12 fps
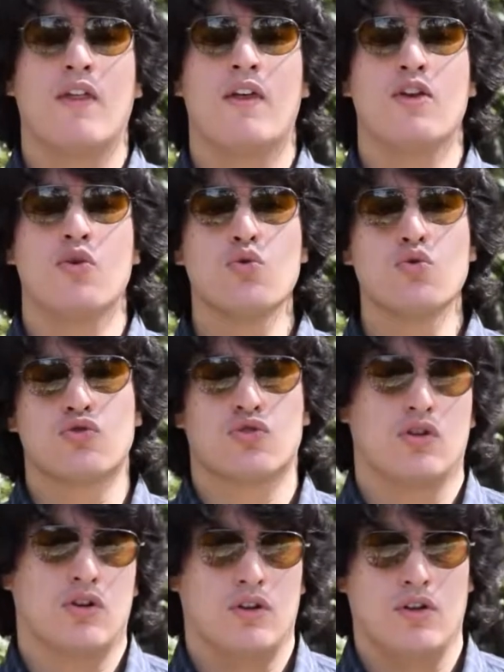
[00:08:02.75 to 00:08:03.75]
used
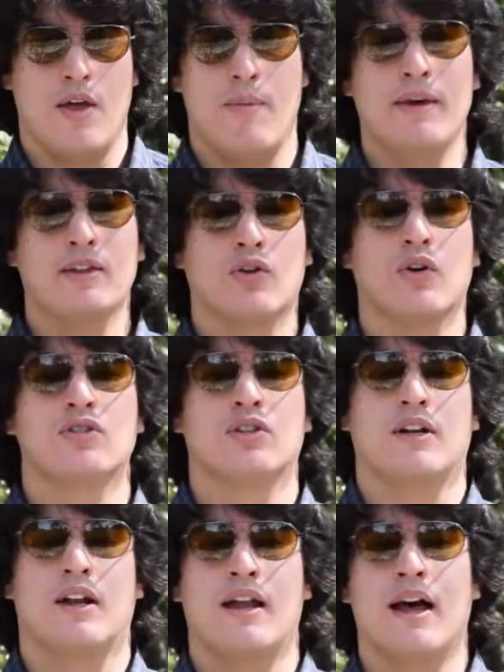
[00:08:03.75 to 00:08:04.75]
the bitcoins
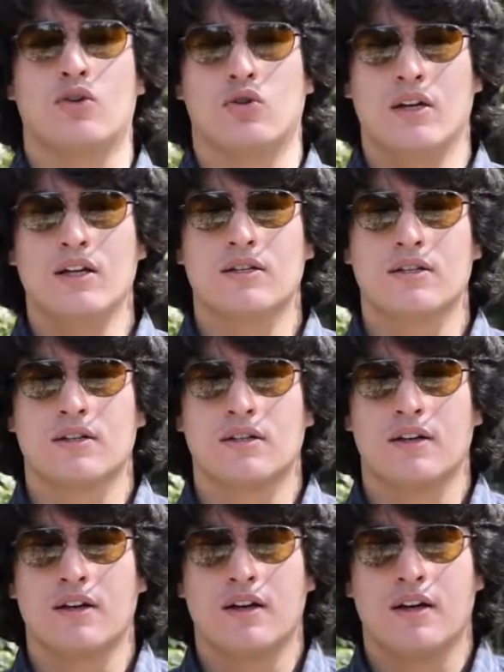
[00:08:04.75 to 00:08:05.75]
in an address,
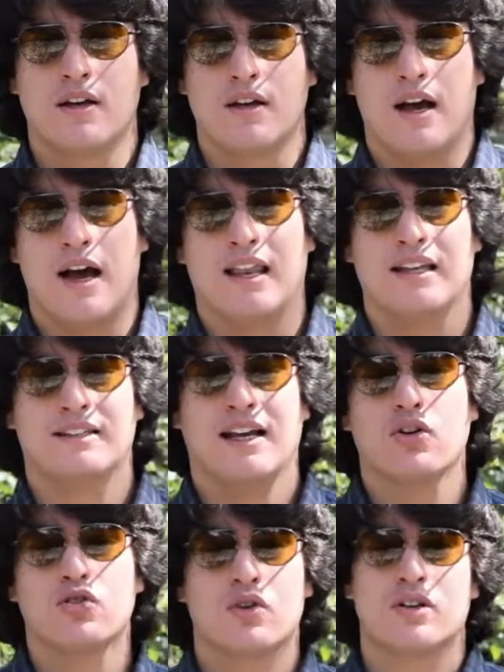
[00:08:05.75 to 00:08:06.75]
and a
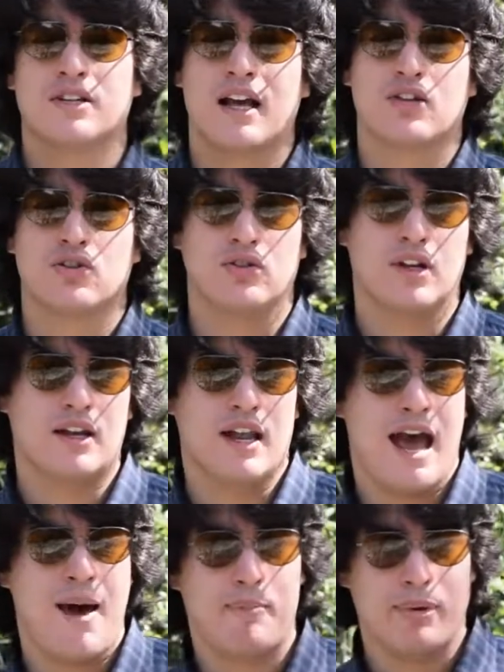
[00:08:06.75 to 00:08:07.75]
second transaction then
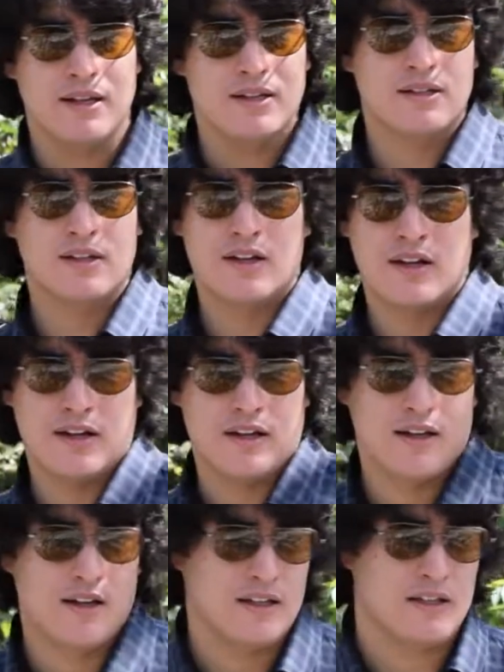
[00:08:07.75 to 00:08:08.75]
happens
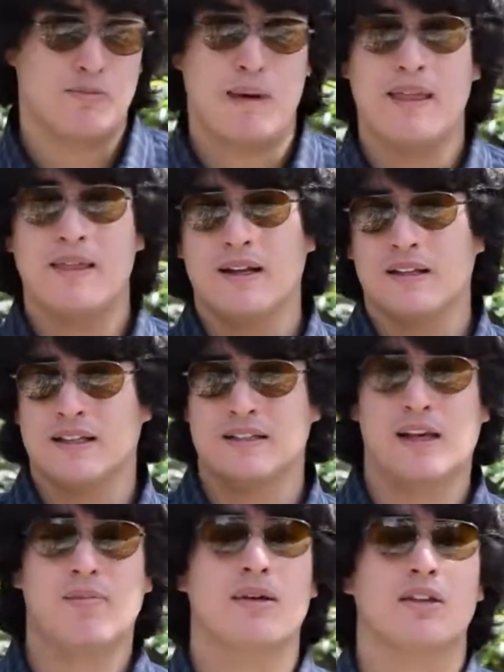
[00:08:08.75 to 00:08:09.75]
spending the
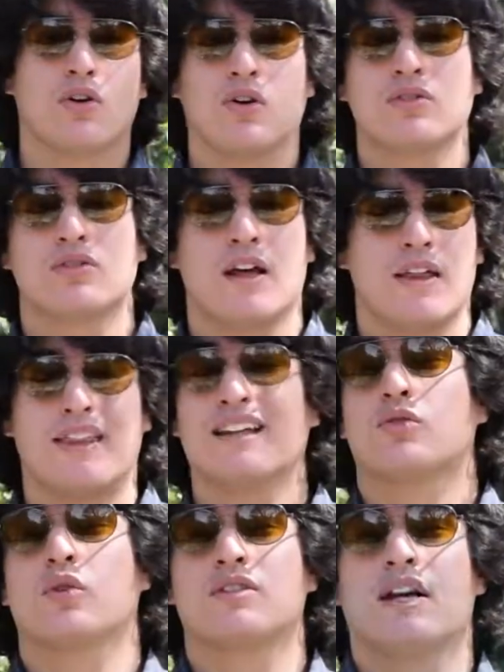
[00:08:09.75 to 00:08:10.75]
same bitcoins, that
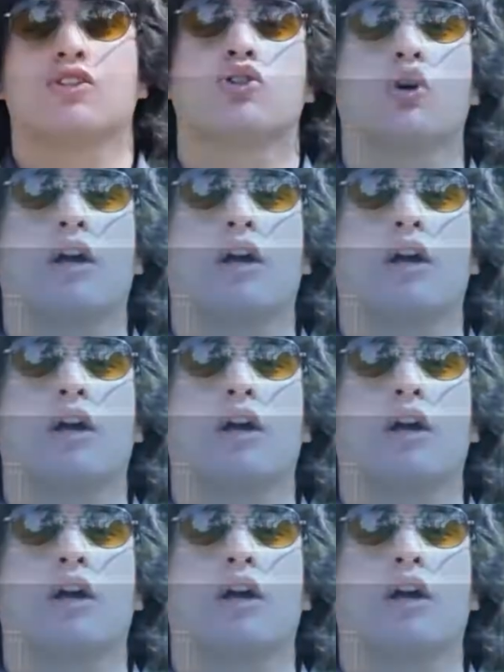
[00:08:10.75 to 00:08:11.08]
transaction